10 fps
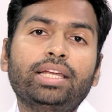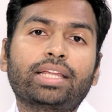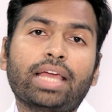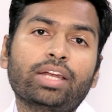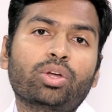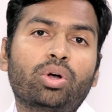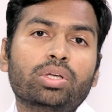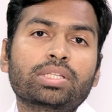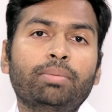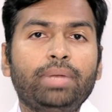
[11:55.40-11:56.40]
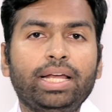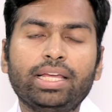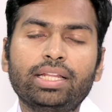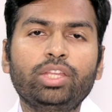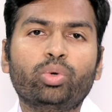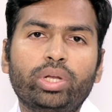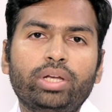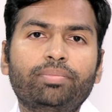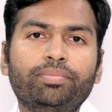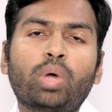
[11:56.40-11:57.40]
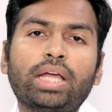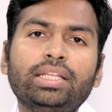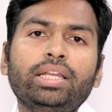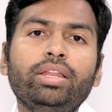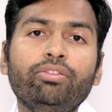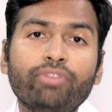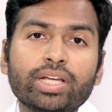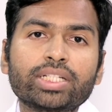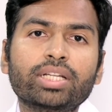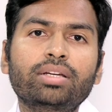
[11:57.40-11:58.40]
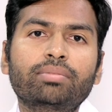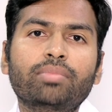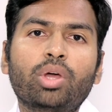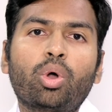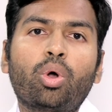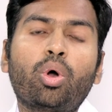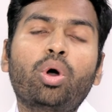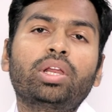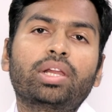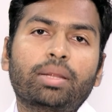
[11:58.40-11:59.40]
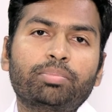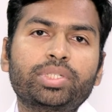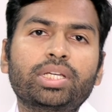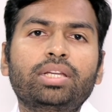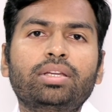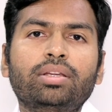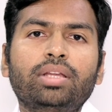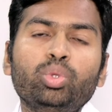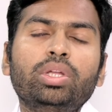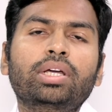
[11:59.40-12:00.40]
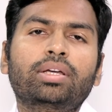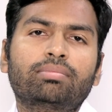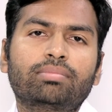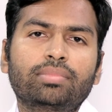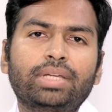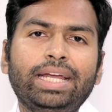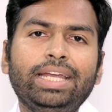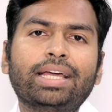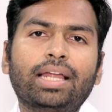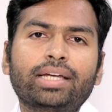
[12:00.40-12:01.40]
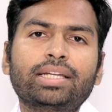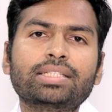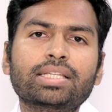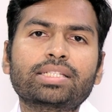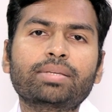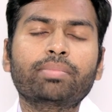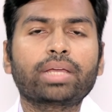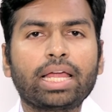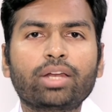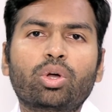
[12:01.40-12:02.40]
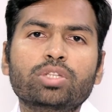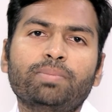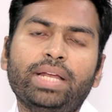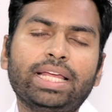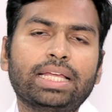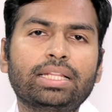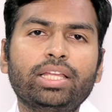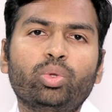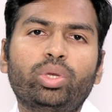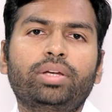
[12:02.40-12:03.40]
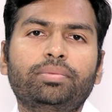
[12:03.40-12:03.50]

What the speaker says: and it can cause bleeding in urine. So either infection or rupture into the kidney collecting system can cause bleeding in the